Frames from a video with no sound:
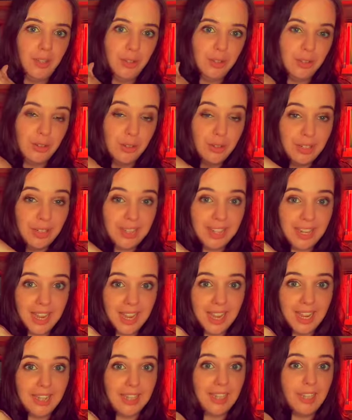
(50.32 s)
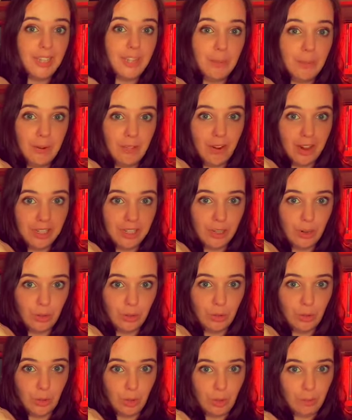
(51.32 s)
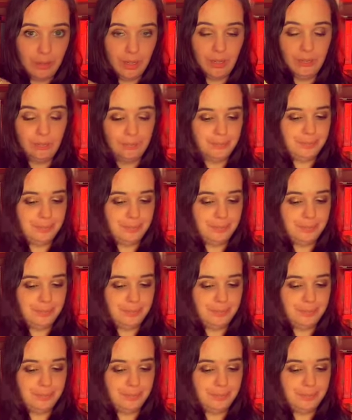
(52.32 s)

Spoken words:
So today is a to be read in October.